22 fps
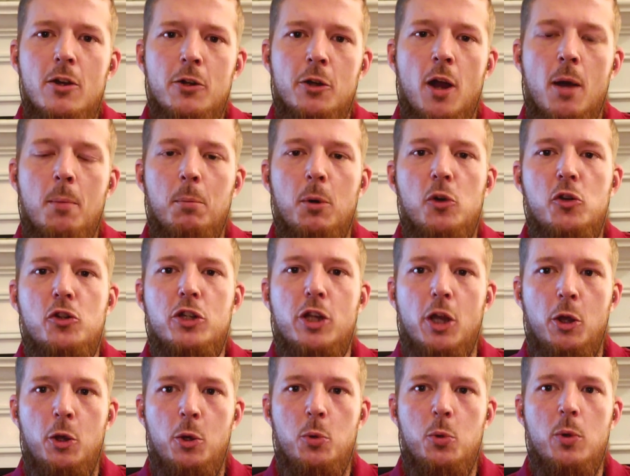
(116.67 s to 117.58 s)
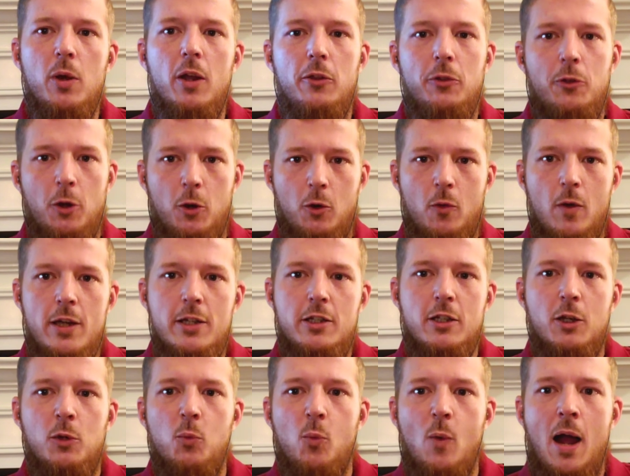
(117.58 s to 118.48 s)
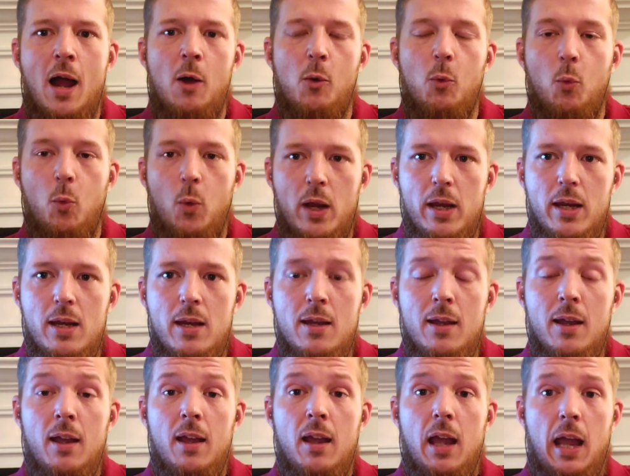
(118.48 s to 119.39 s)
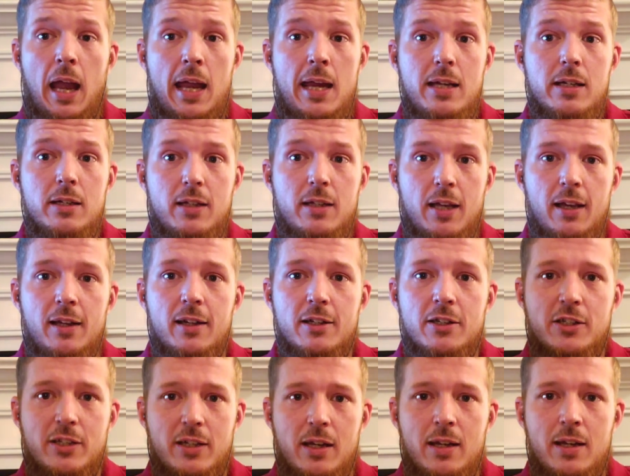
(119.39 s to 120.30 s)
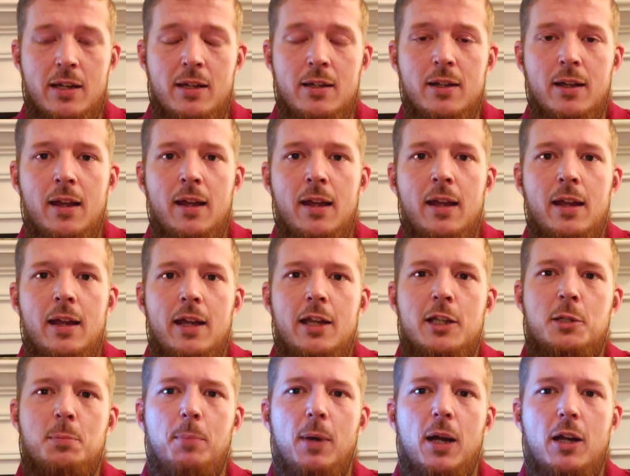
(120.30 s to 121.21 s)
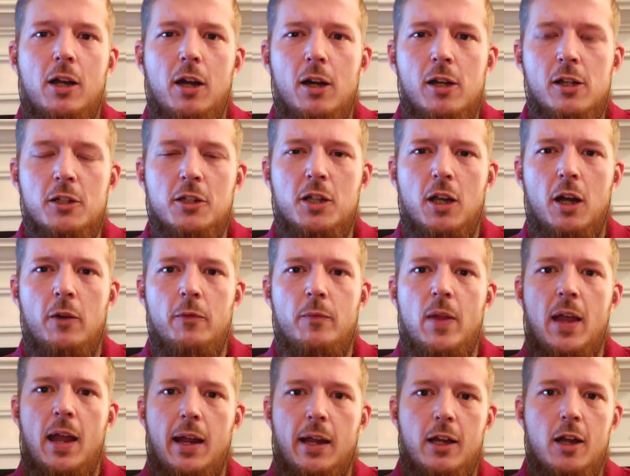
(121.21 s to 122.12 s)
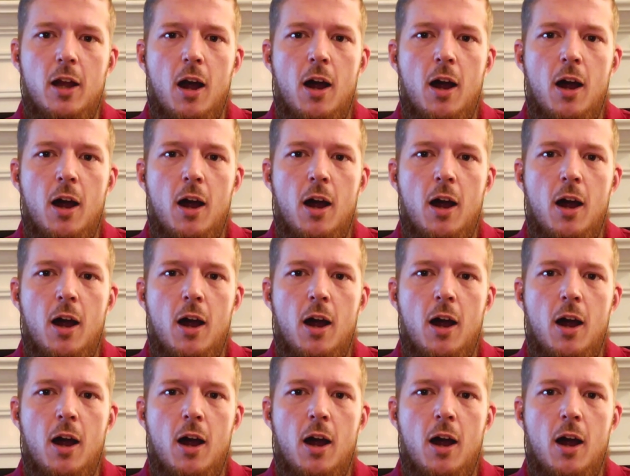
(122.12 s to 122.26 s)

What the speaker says: Number two, the reason why we hate Tennessee is because of that